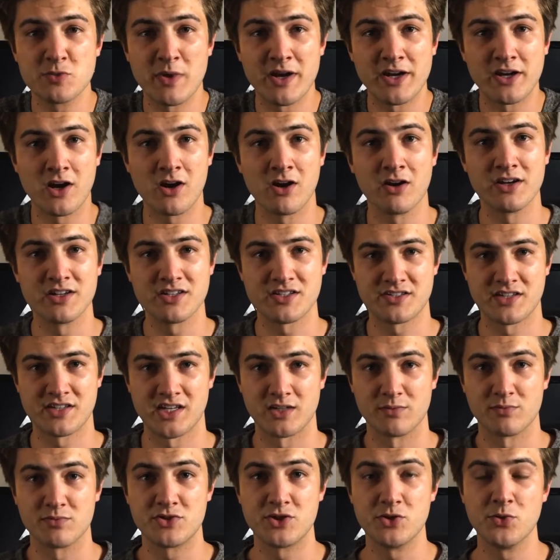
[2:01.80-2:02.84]
my current
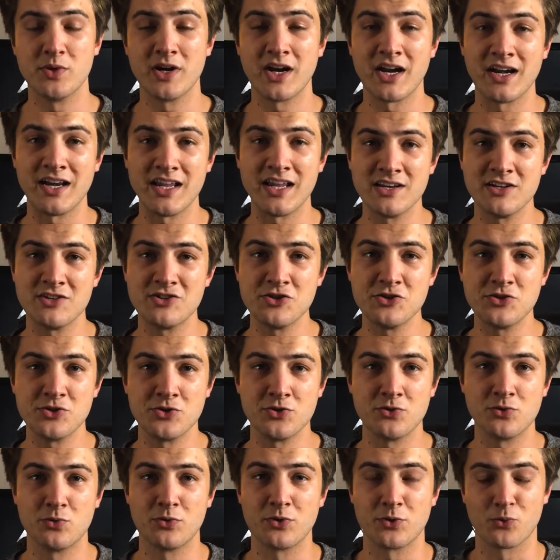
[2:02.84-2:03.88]
setup do what I need it to
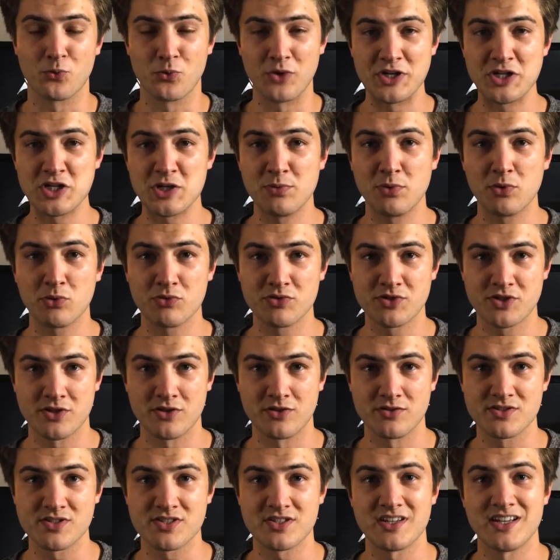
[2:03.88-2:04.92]
do with reasonable results